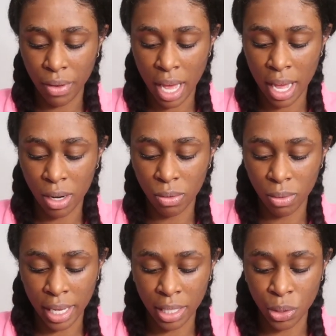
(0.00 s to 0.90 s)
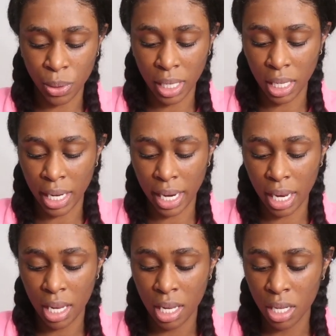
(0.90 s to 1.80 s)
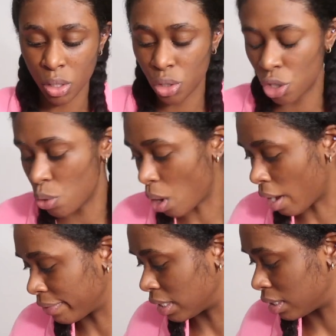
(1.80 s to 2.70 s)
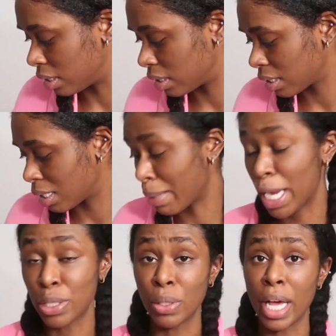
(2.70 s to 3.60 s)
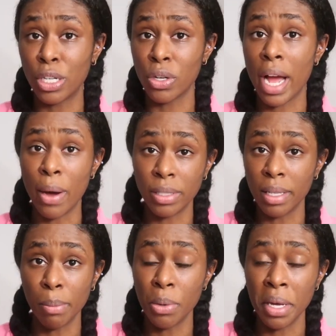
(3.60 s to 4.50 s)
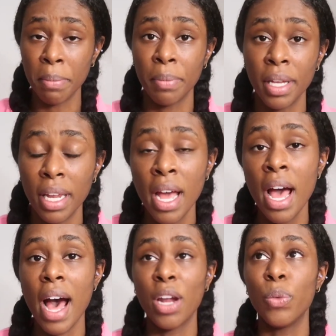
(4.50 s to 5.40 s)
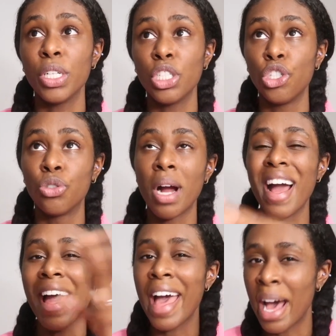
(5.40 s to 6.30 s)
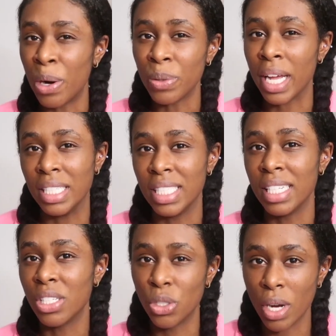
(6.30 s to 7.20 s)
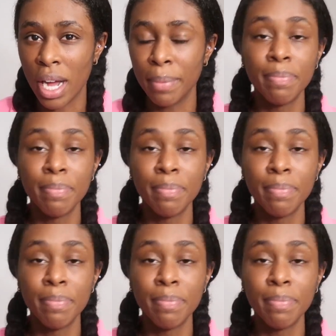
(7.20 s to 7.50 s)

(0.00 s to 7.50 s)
I don't like doing it like too often because my hair do gotta dry out at some point, but I don't want it to dry out. I just need it to dry.